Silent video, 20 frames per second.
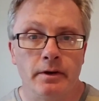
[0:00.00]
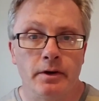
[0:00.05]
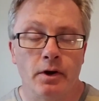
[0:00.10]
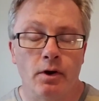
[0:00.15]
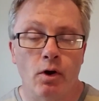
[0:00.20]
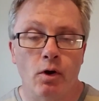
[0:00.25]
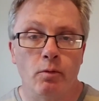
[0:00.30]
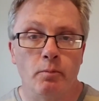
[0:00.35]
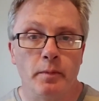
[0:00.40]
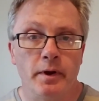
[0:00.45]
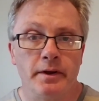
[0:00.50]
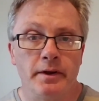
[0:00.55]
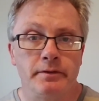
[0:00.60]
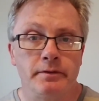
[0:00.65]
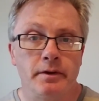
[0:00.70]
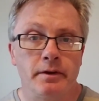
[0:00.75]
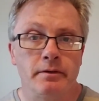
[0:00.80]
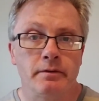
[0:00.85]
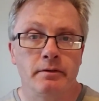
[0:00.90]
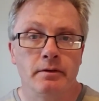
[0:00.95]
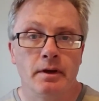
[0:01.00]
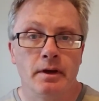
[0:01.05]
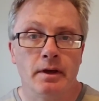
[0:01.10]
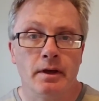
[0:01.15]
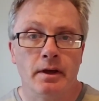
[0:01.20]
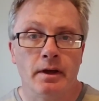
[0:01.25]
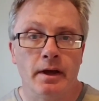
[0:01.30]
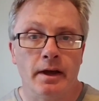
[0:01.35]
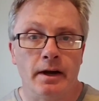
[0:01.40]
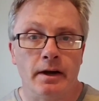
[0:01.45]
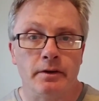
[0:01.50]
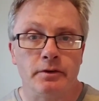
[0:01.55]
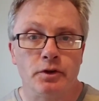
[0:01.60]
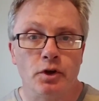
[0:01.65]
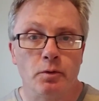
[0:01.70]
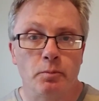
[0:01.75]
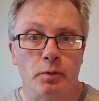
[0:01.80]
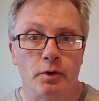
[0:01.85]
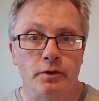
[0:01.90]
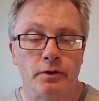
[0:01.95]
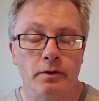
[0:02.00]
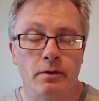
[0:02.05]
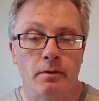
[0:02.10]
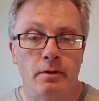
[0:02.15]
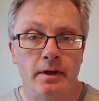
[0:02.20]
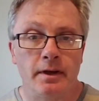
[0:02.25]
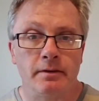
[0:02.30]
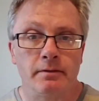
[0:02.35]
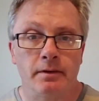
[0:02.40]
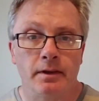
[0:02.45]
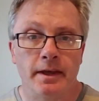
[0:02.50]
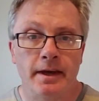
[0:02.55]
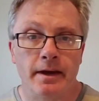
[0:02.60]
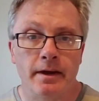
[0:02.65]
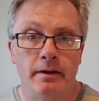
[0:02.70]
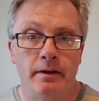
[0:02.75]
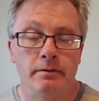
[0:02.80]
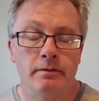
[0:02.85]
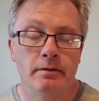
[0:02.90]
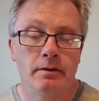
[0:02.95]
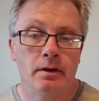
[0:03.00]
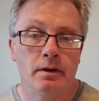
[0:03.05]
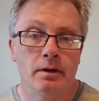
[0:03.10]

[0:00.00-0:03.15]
your own business and as you pursue these leads.